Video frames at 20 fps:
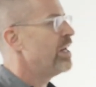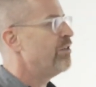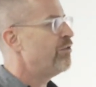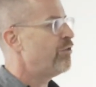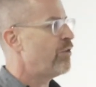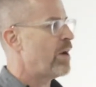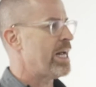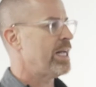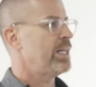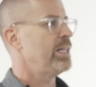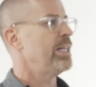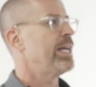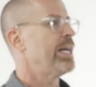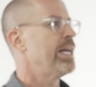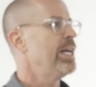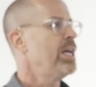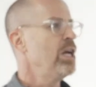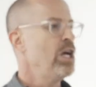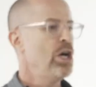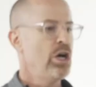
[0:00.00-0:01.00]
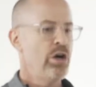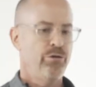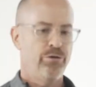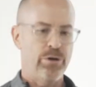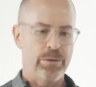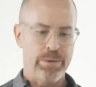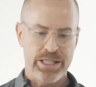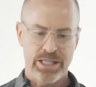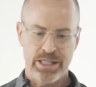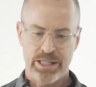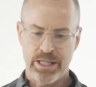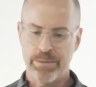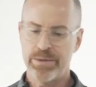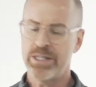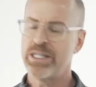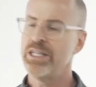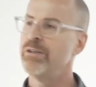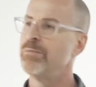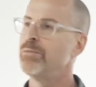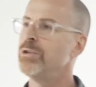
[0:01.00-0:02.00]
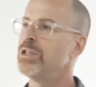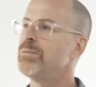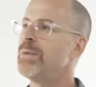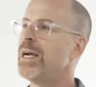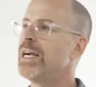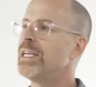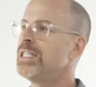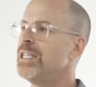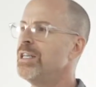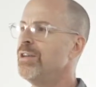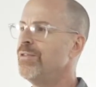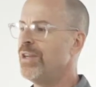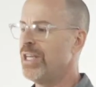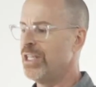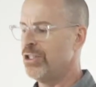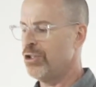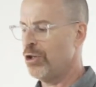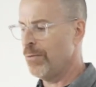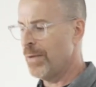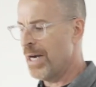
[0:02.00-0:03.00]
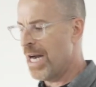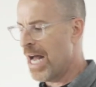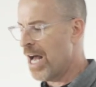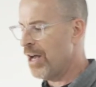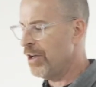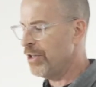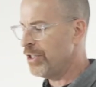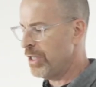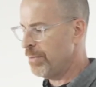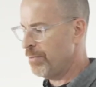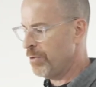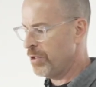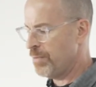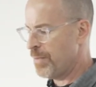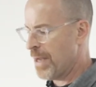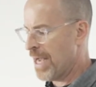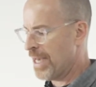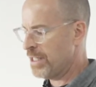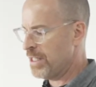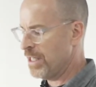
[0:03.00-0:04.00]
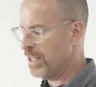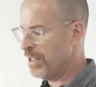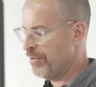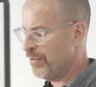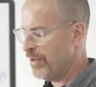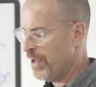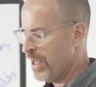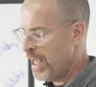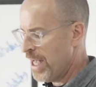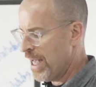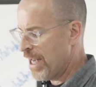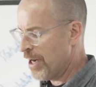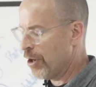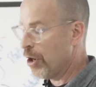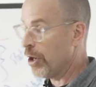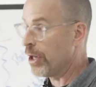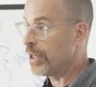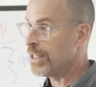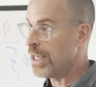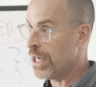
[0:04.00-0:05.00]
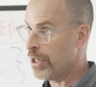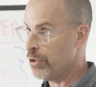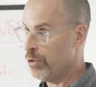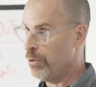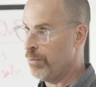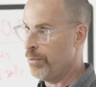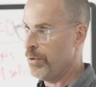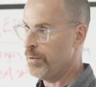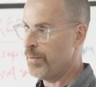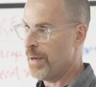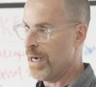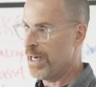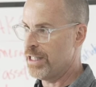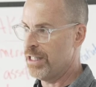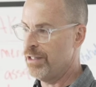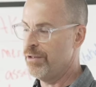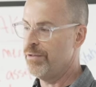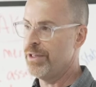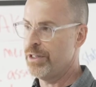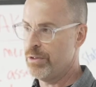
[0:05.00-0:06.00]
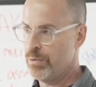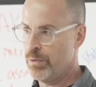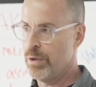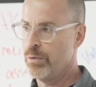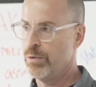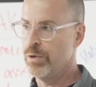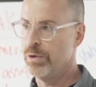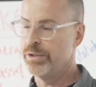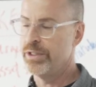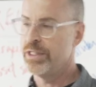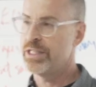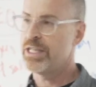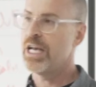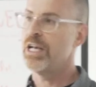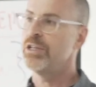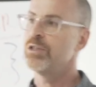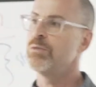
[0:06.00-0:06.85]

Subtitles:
frankly, from a substantive perspective and a terminology perspective and an architectural perspective, as we will discuss